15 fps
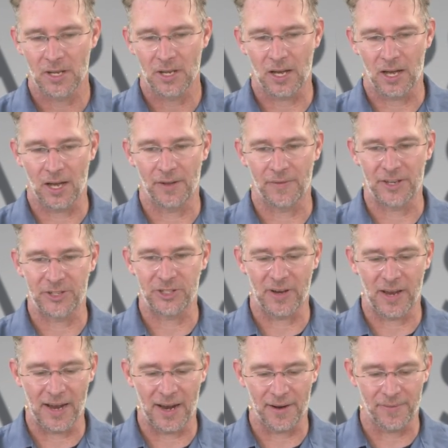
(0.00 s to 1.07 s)
that you
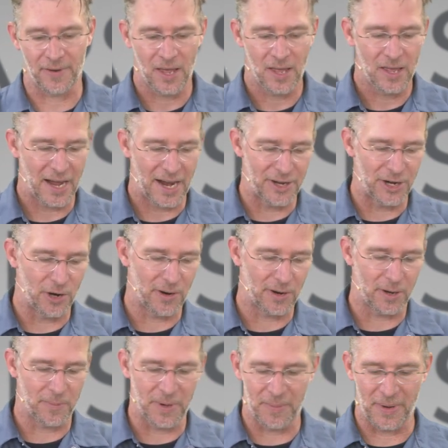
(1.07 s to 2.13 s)
have. I know I'm
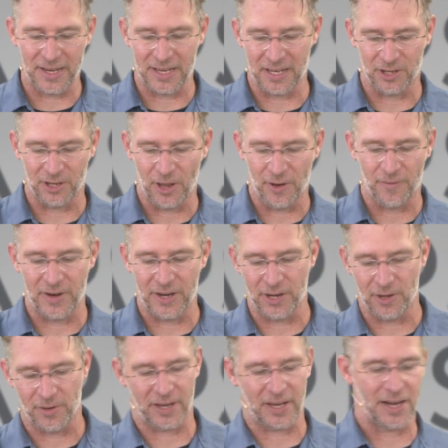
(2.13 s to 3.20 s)
going to be making another
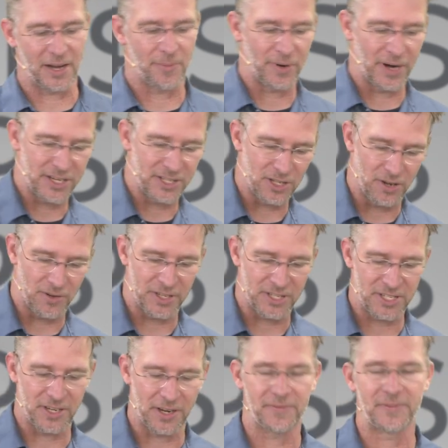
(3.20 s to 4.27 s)
video that kind of breaks all this
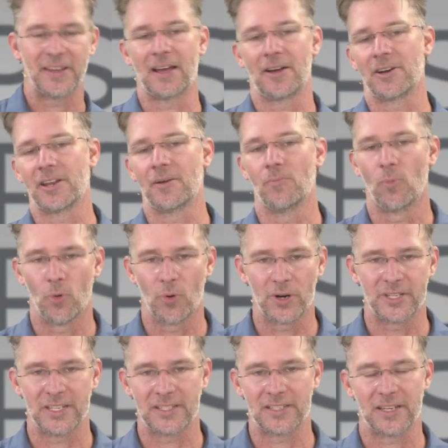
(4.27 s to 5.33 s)
stuff down in more
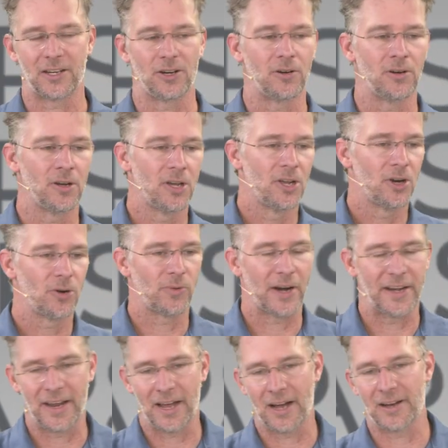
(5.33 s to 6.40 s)
detail.
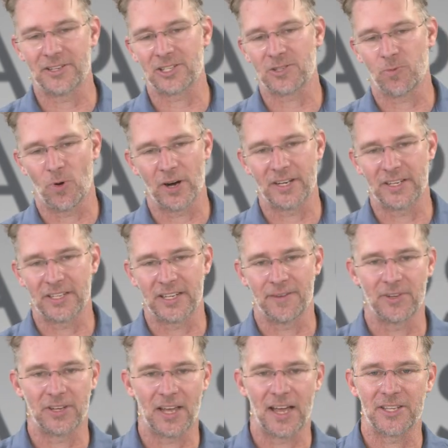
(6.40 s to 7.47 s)
Right now, I just wanted to give
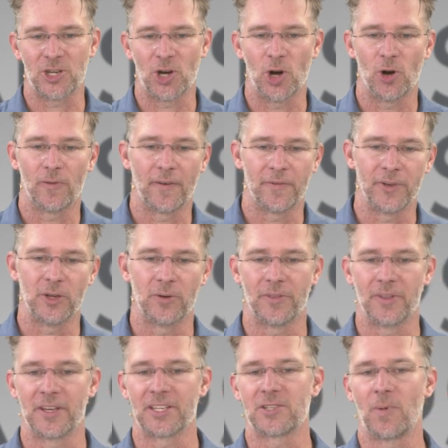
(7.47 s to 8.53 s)
you guys an overview of
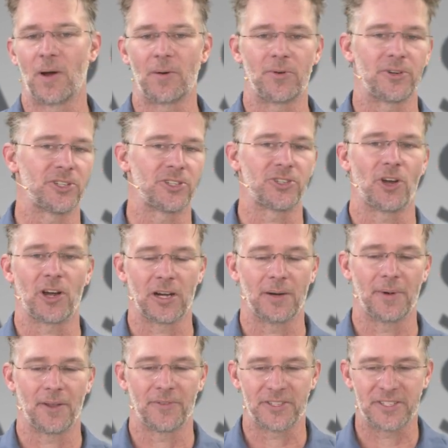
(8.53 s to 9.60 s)
this while we're just talking
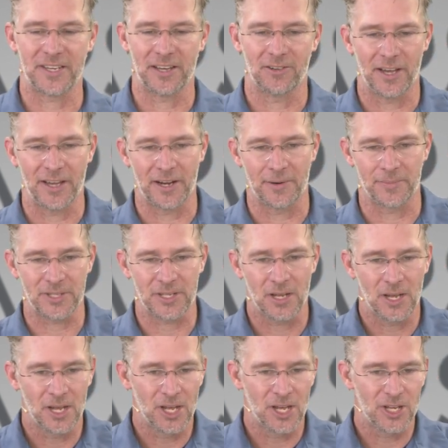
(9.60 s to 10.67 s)
about the sale items.
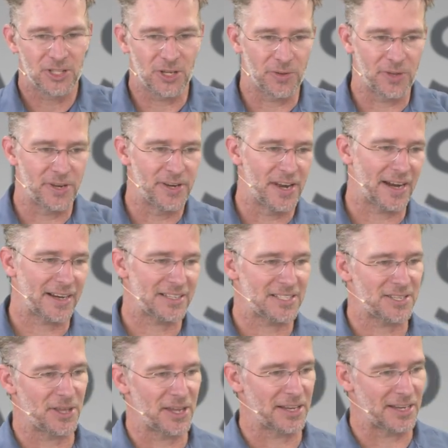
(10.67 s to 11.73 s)
So the
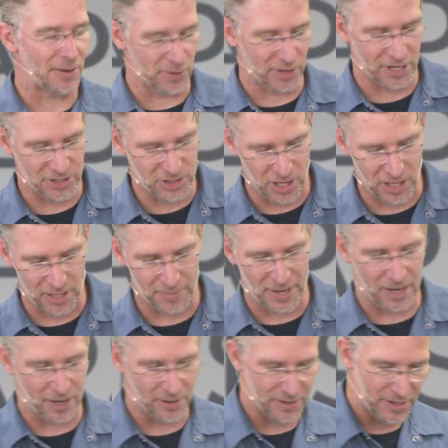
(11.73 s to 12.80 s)
next thing that we're going to talk
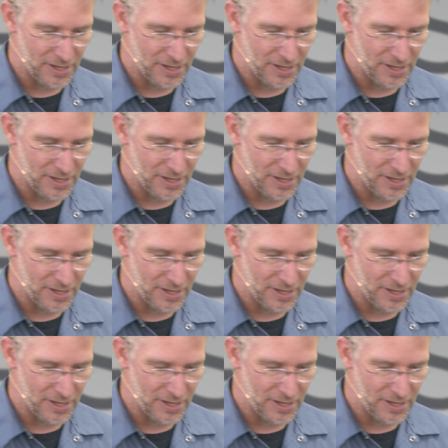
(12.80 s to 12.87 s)
about